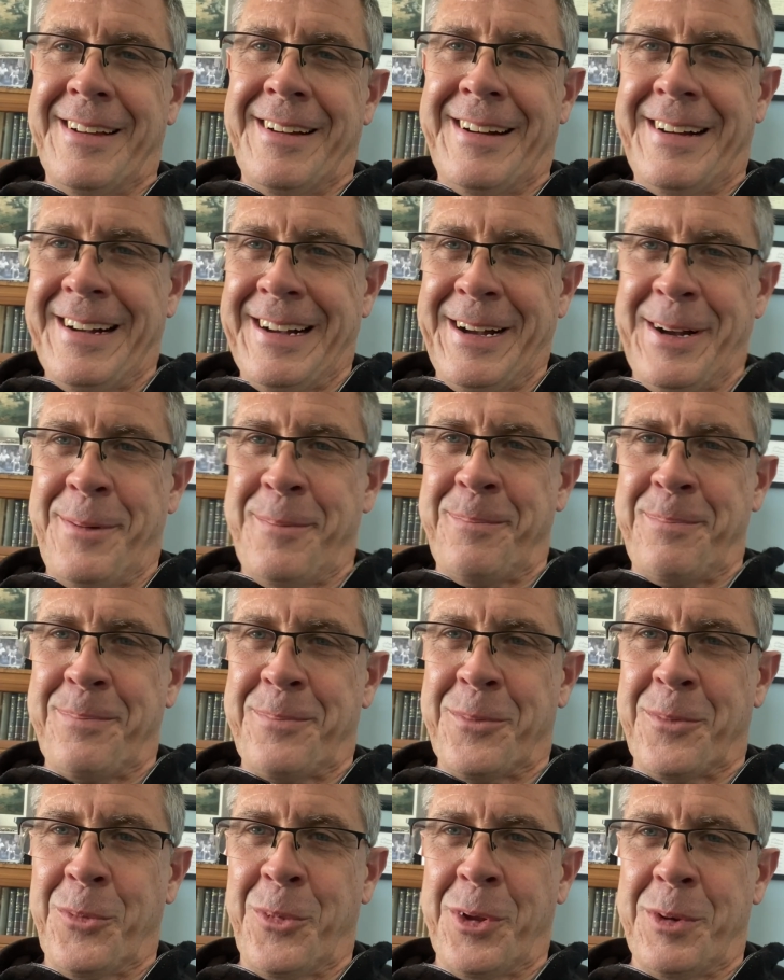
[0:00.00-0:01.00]
um,
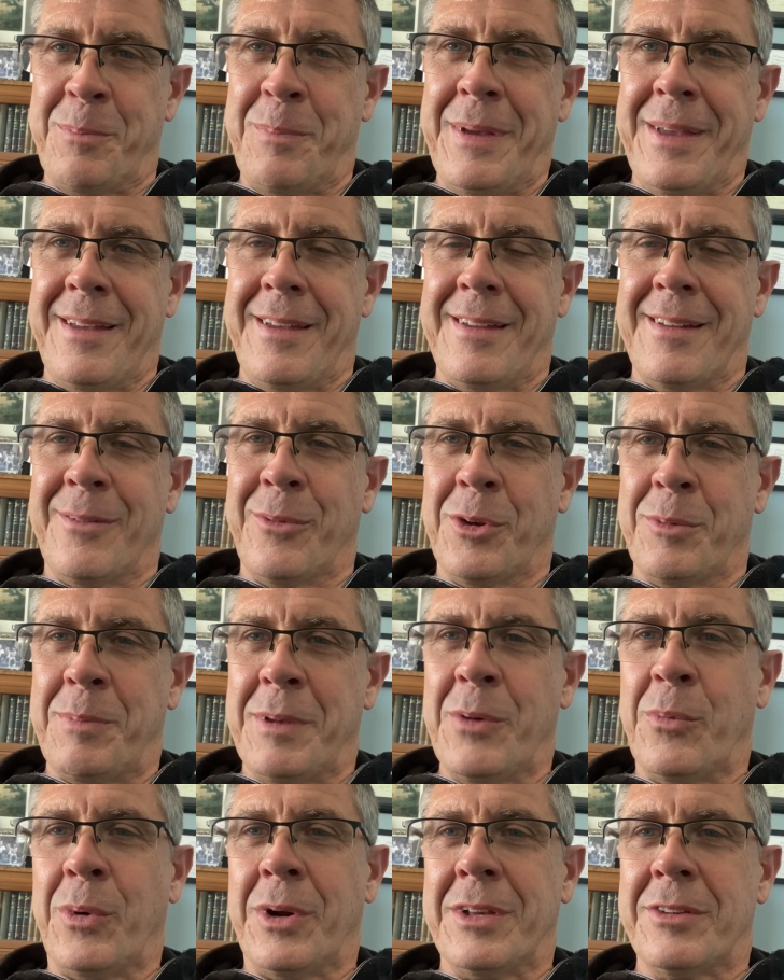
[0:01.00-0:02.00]
would be would
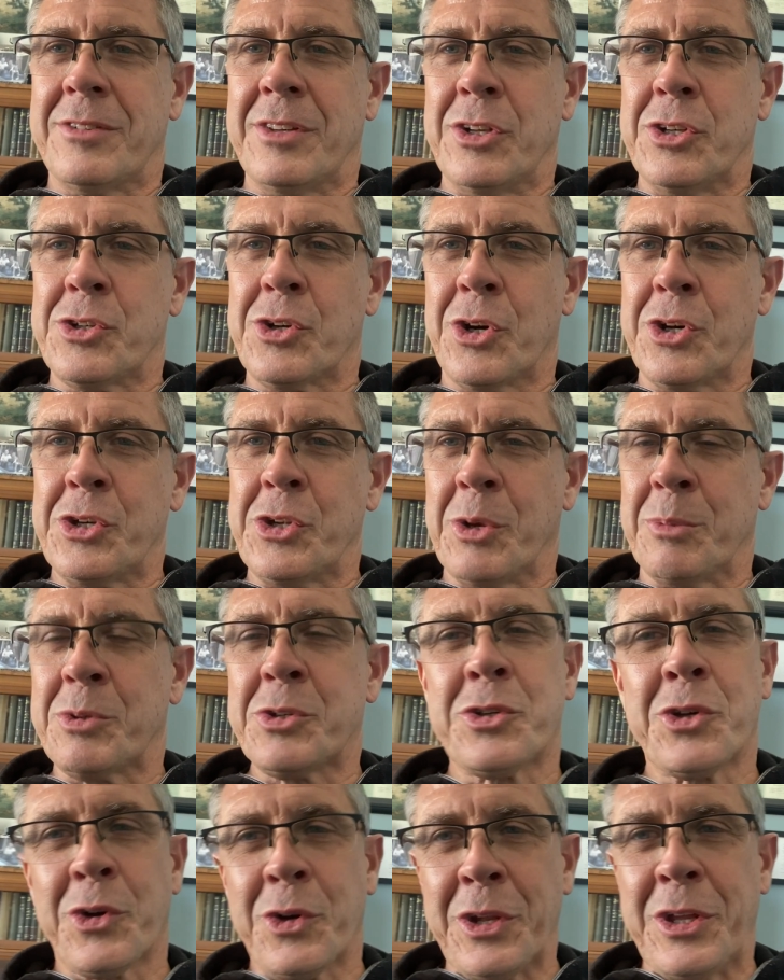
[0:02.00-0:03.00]
be Winston Churchill.
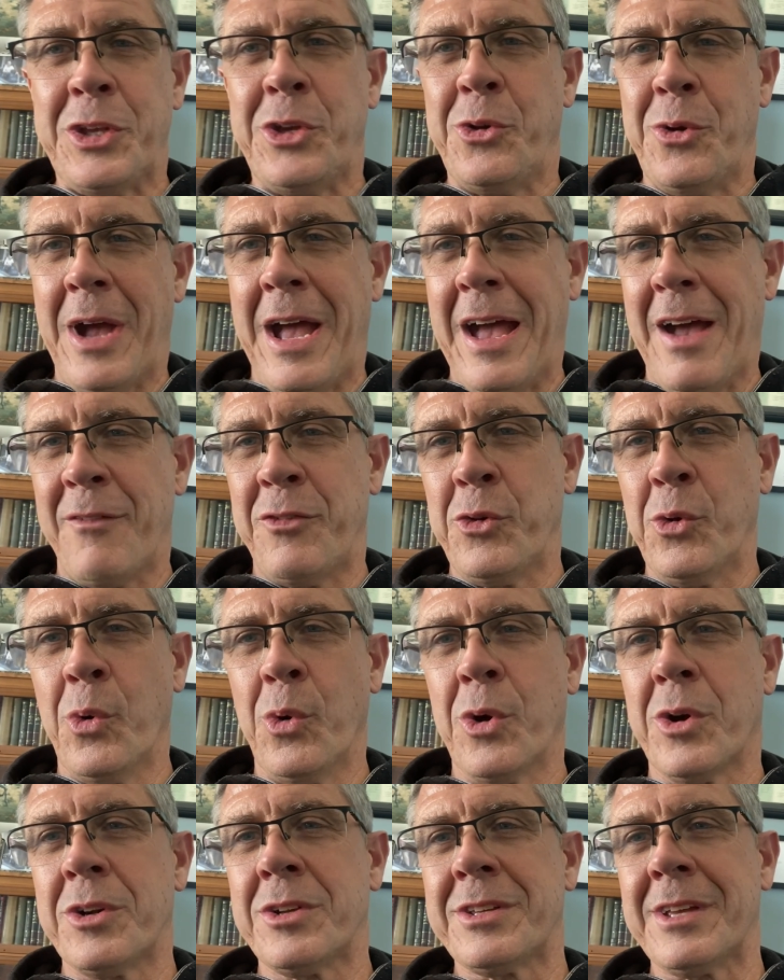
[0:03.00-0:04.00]
certainly you have
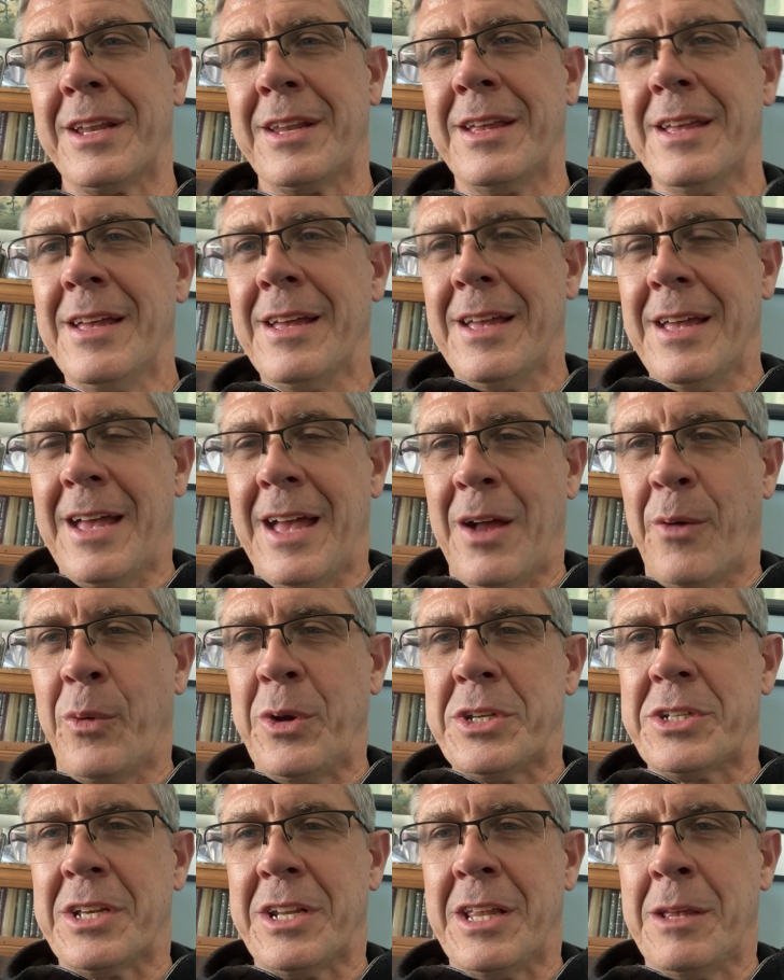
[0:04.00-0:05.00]
yours, and and
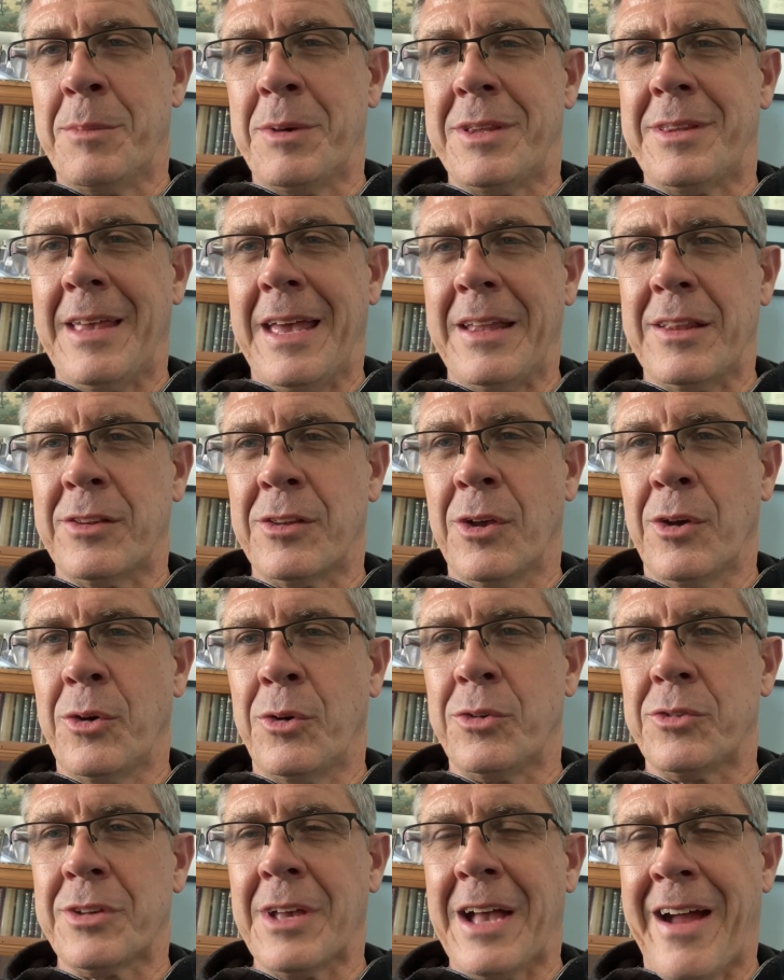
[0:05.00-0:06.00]
we should imitate
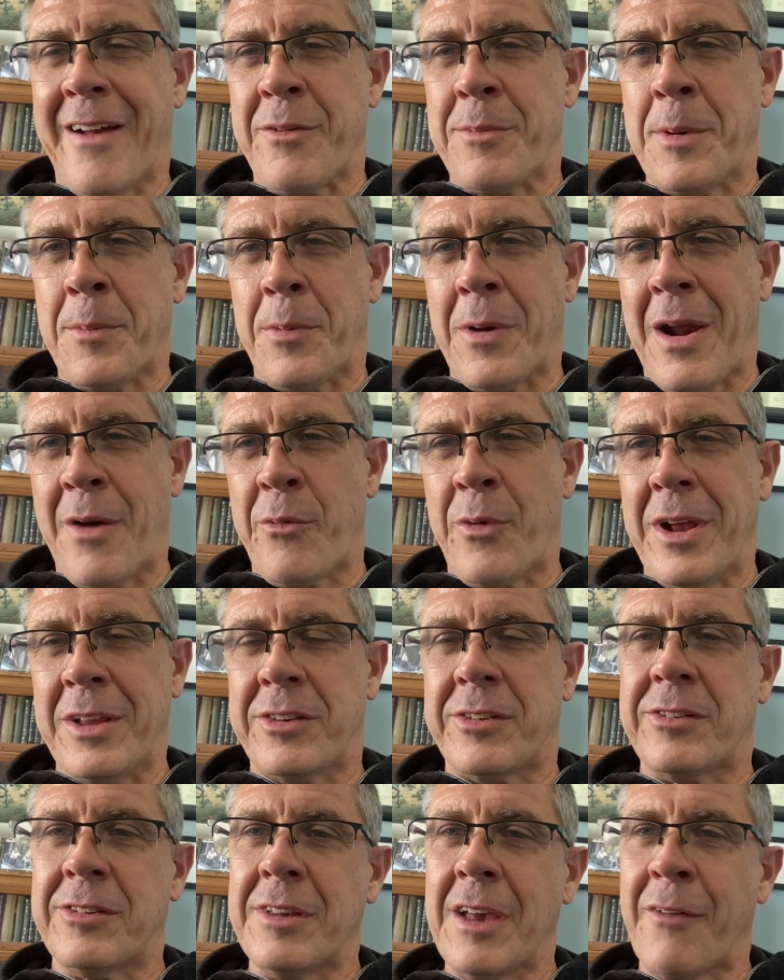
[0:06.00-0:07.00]
those. I remember I read
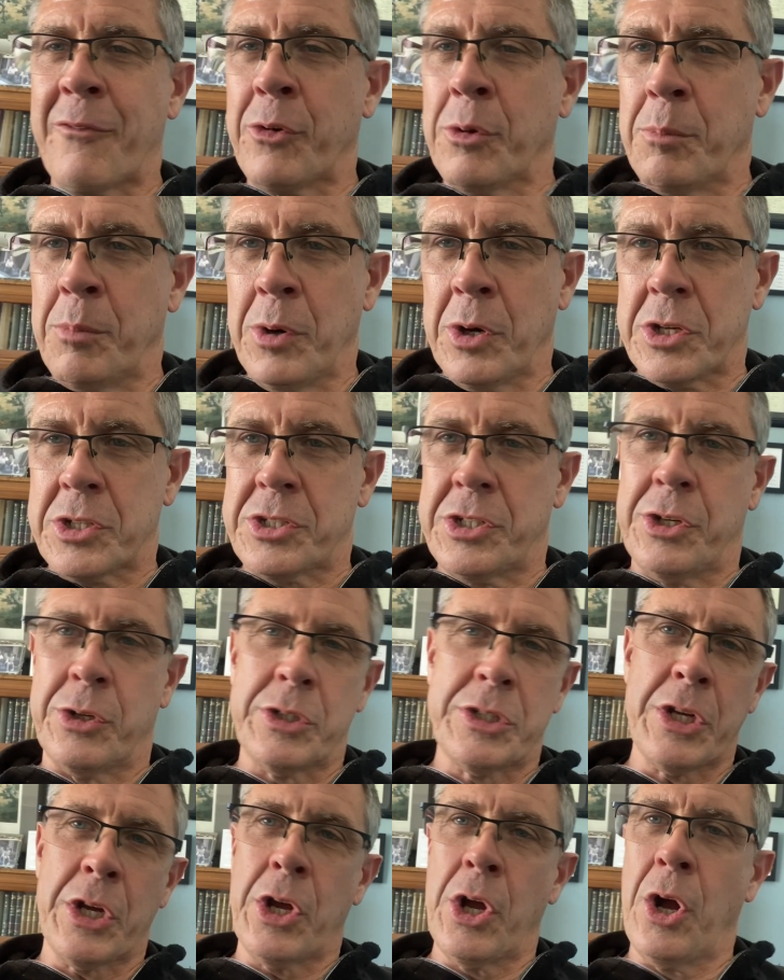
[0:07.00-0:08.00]
several books
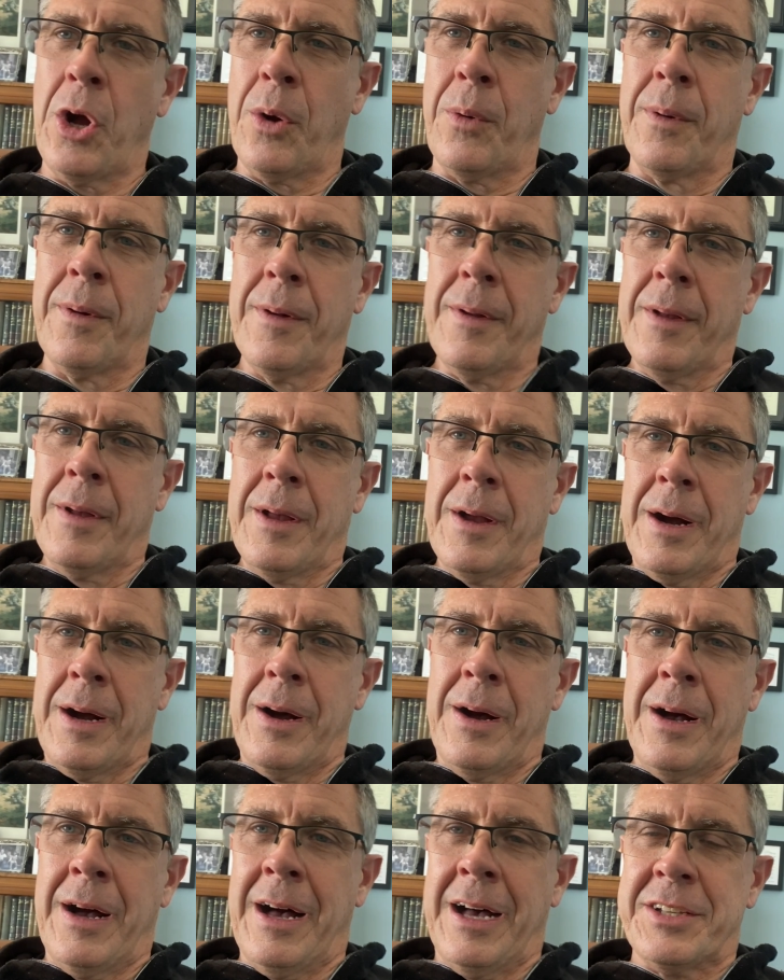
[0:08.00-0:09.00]
years ago
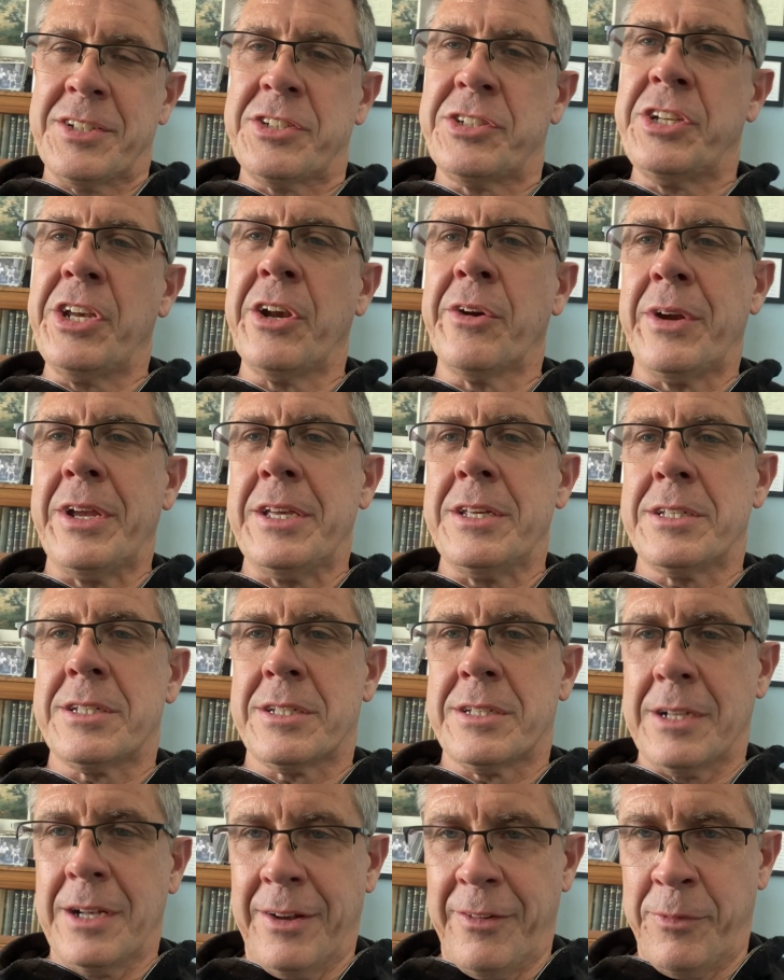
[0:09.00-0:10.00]
uh, a
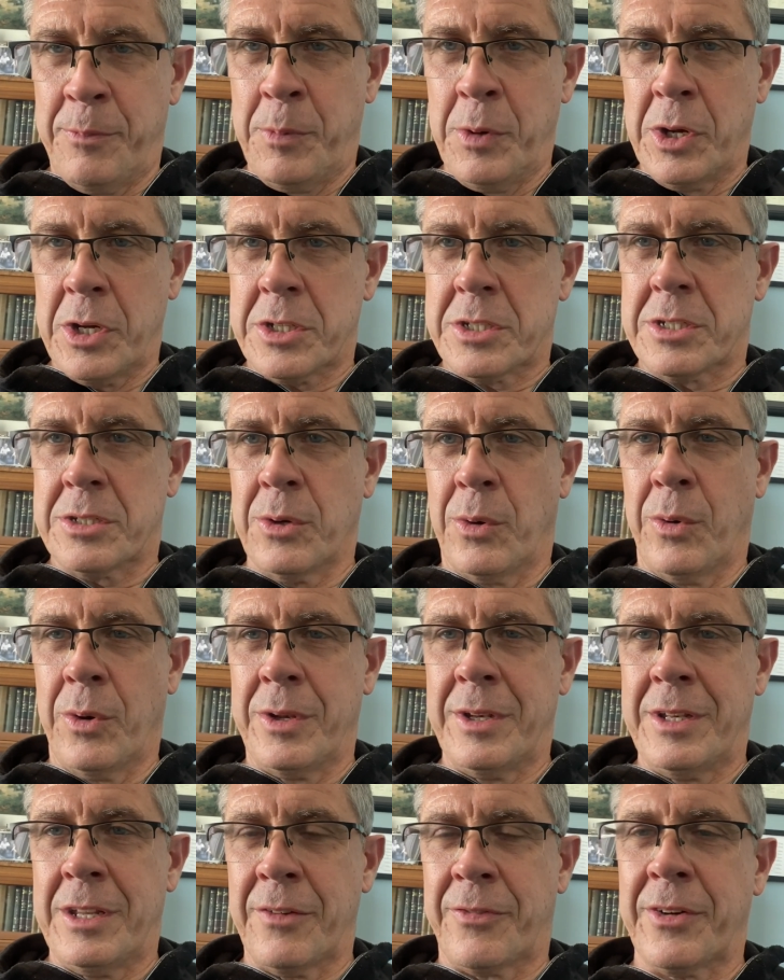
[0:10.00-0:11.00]
series of books
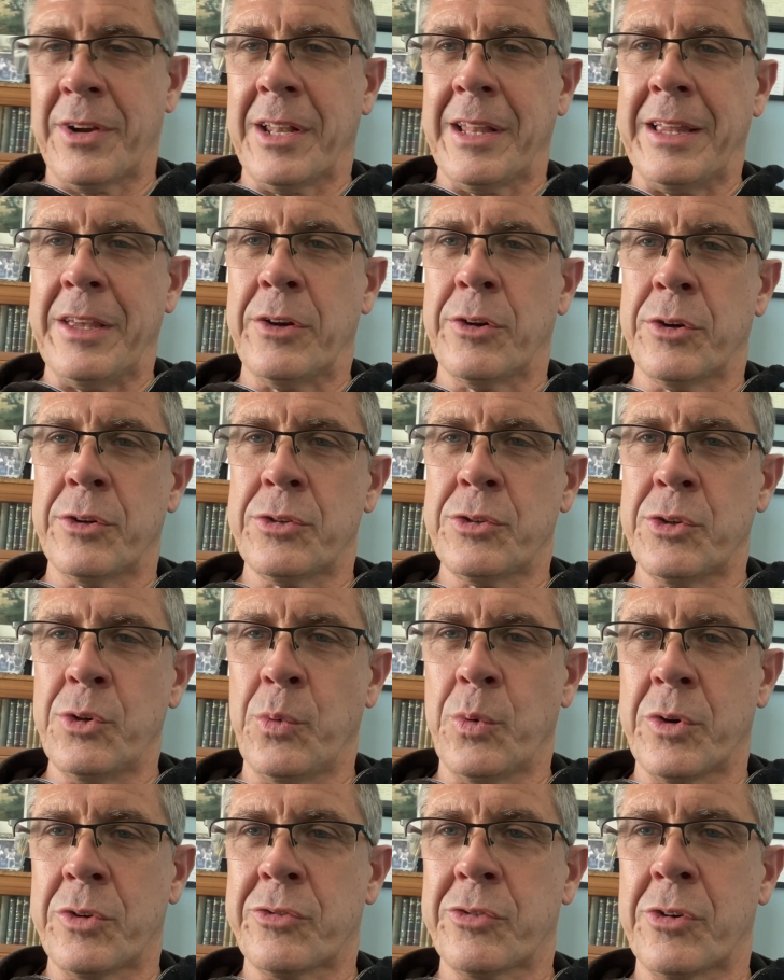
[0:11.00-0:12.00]
on different leaders who
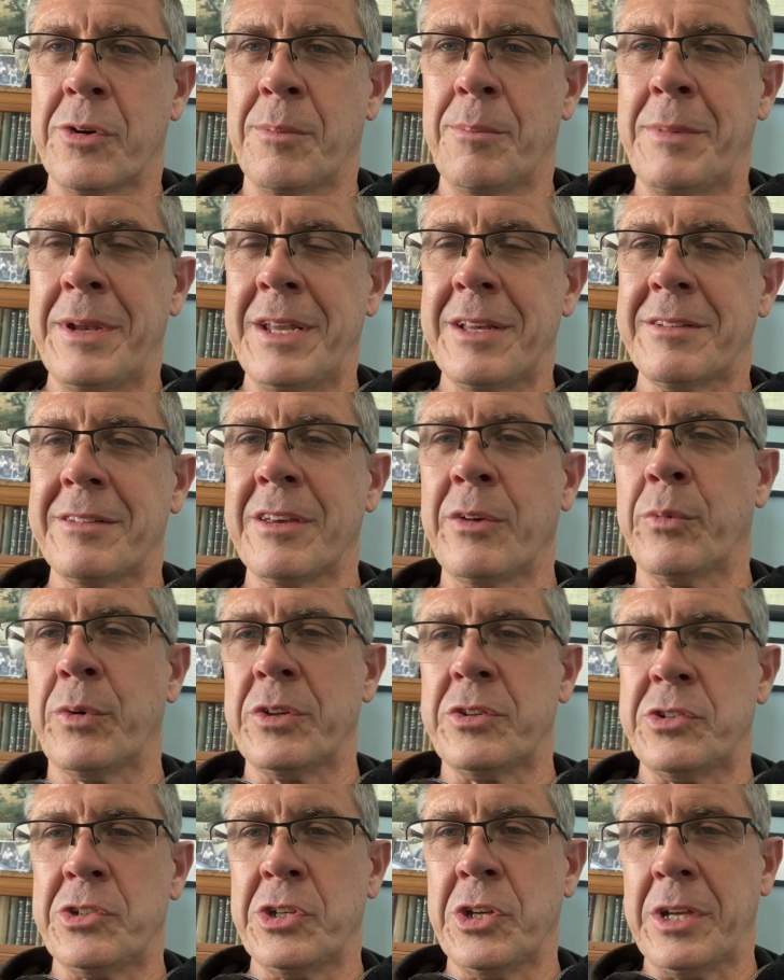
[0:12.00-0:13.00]
were tremendously
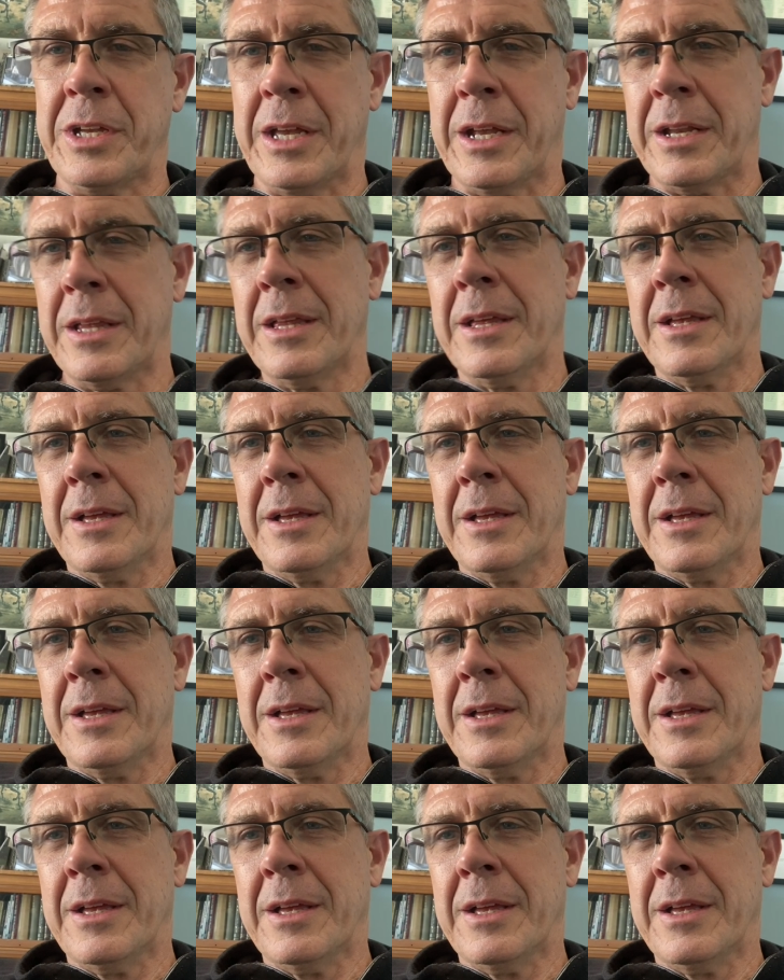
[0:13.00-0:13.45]
resilient